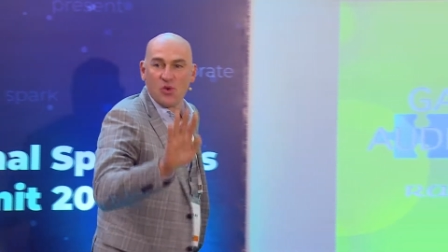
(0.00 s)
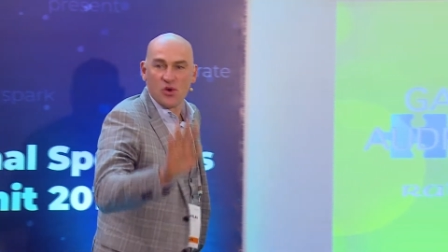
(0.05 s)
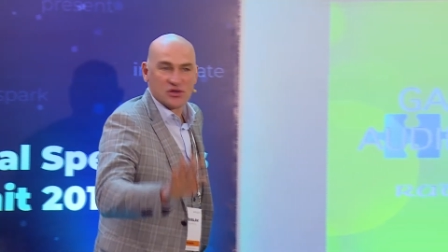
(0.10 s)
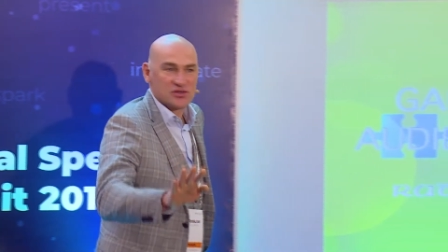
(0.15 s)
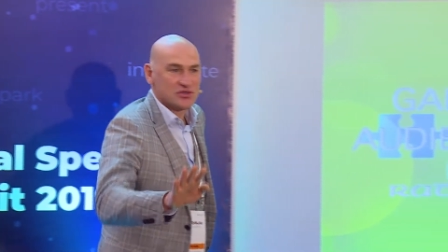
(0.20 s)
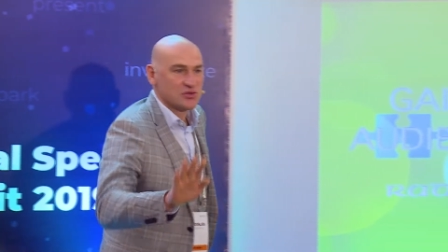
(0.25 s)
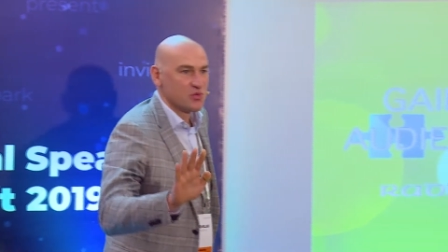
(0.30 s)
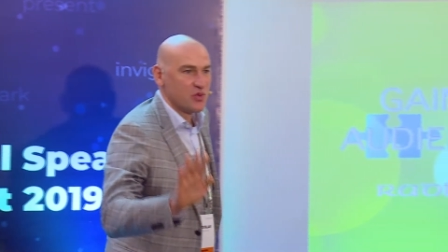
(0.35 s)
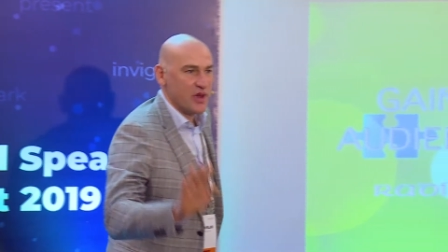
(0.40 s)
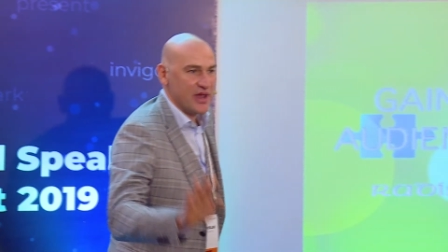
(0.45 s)

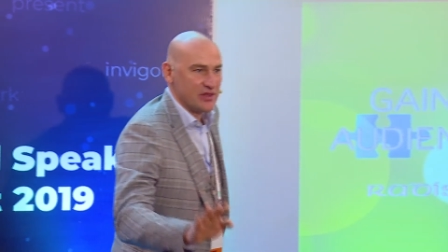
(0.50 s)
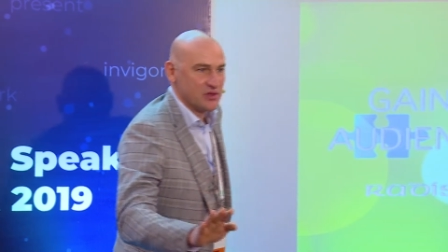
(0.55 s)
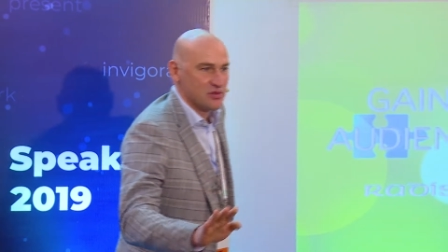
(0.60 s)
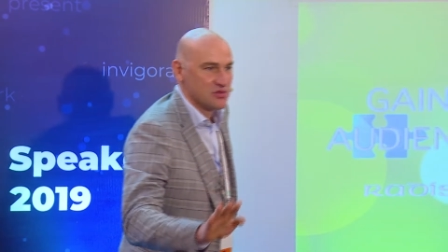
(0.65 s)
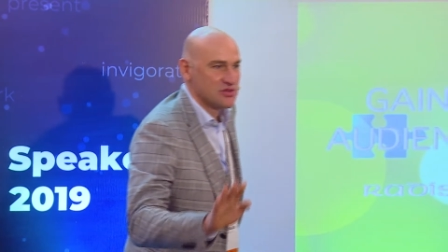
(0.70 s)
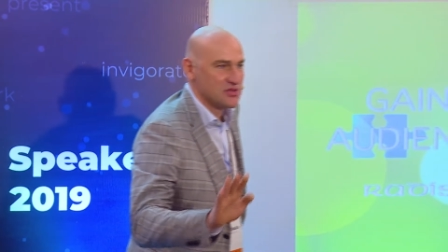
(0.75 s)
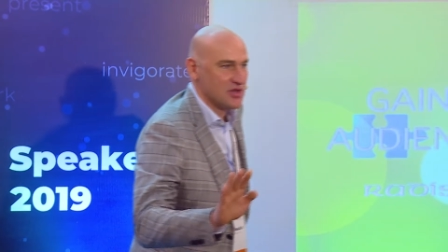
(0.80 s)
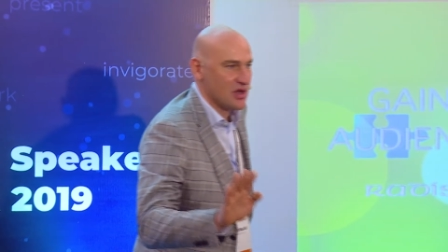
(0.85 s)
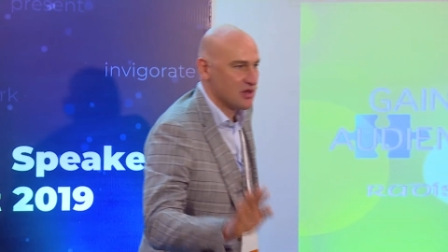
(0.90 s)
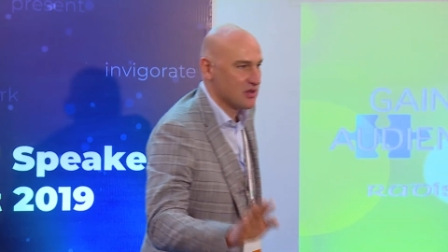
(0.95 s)
worst way
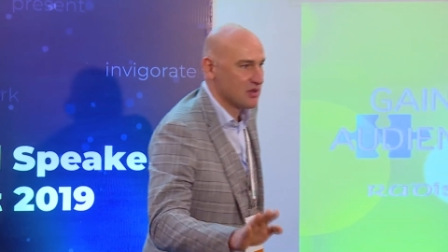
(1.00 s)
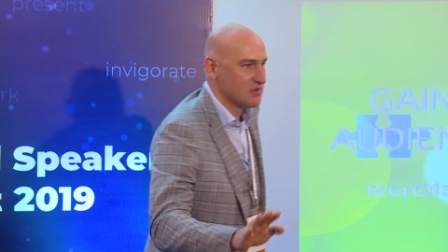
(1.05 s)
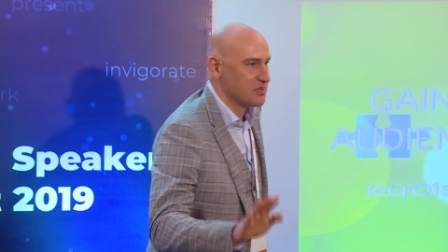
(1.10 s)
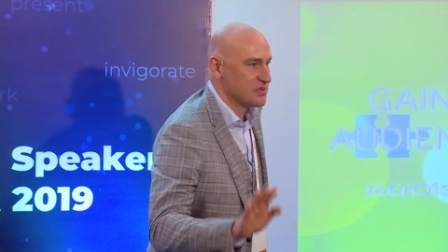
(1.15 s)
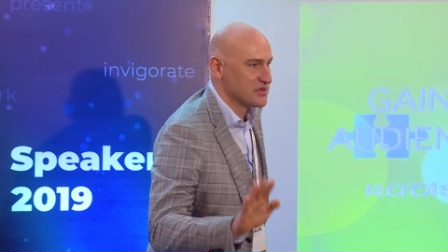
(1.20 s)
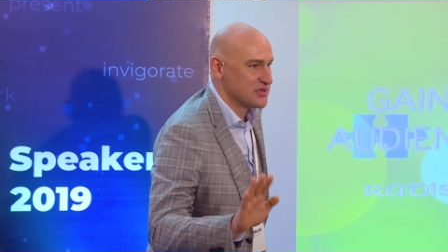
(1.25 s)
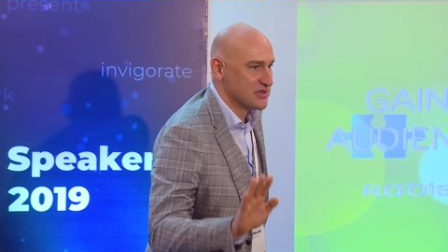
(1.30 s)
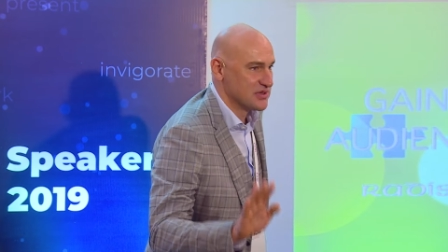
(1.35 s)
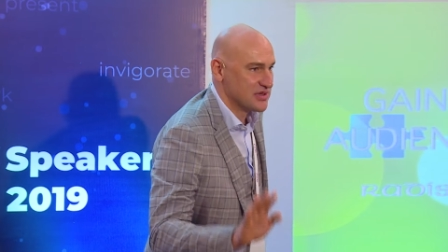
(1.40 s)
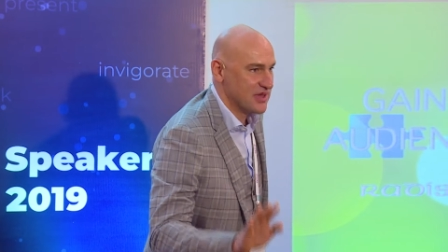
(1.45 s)
to start a
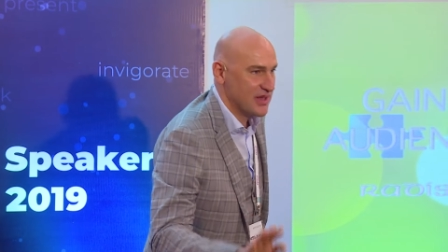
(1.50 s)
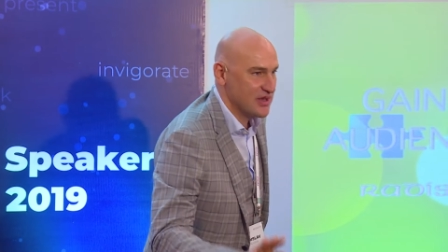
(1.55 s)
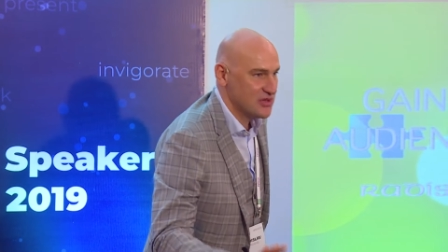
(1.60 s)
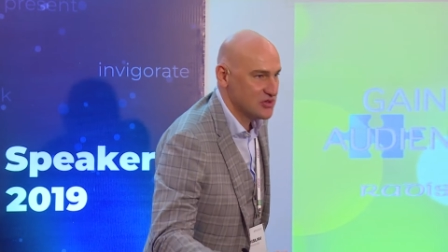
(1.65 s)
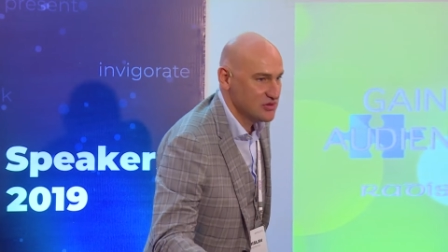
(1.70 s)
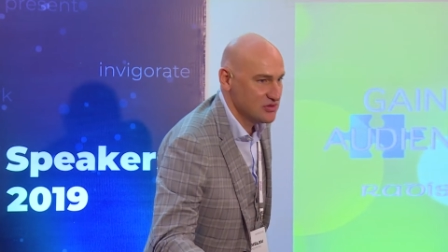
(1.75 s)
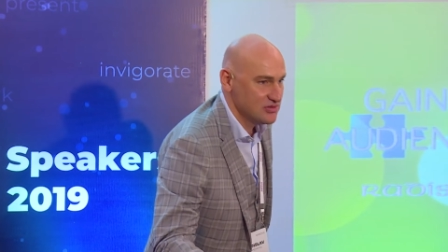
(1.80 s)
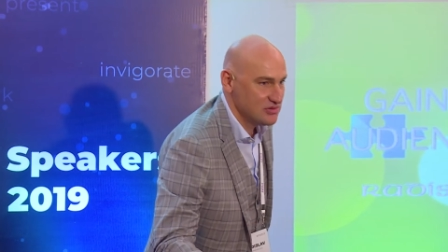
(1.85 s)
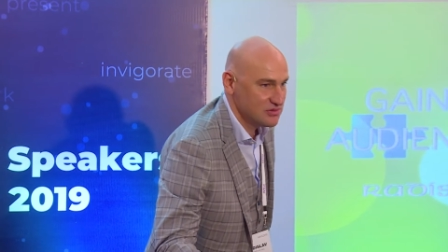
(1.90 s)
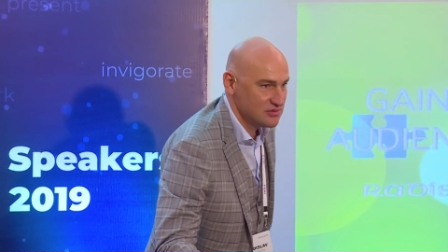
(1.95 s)

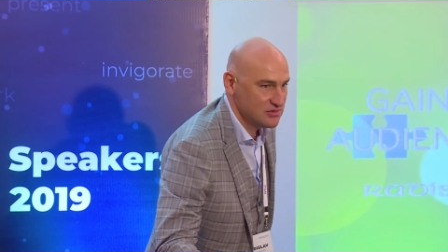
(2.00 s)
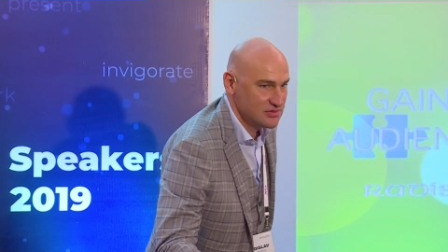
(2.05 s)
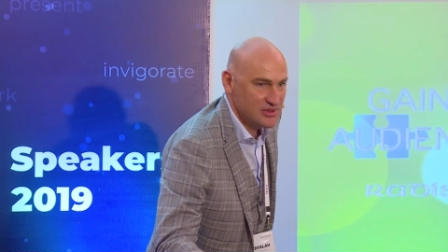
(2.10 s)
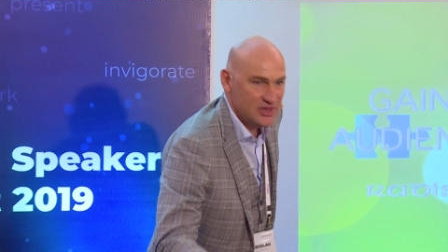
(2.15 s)
presentation,